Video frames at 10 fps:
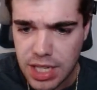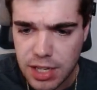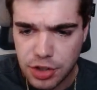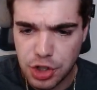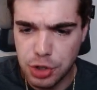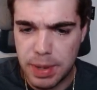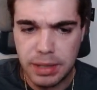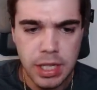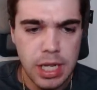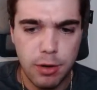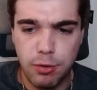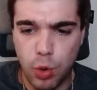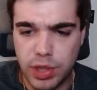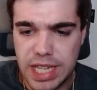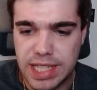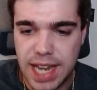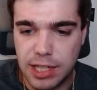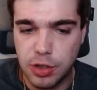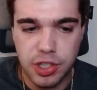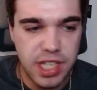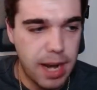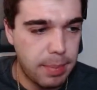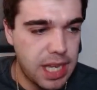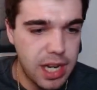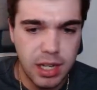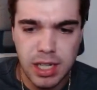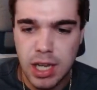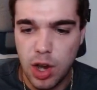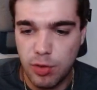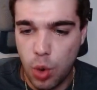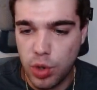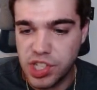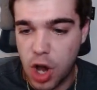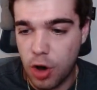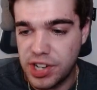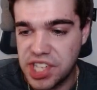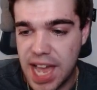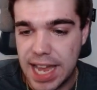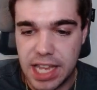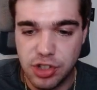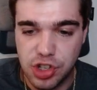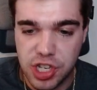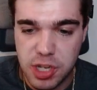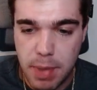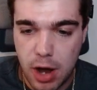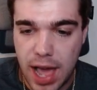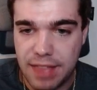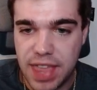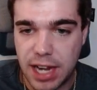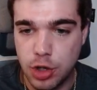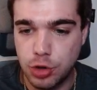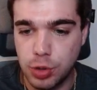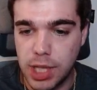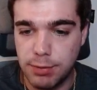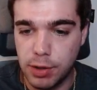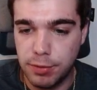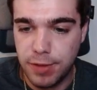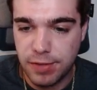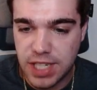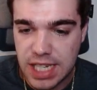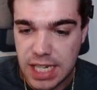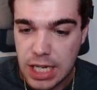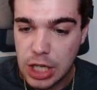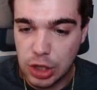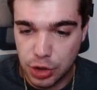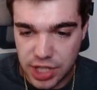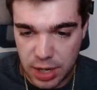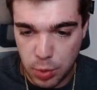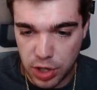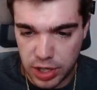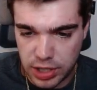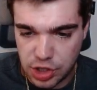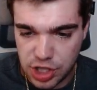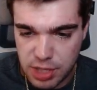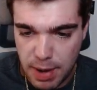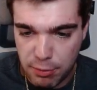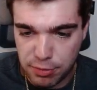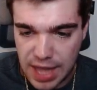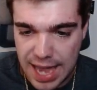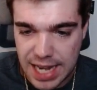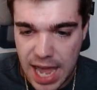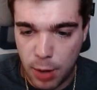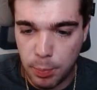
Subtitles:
excuse me, for the technical setup here. Of course, RSI is just about at that neutral level of 50. Looks like we're just about flat now,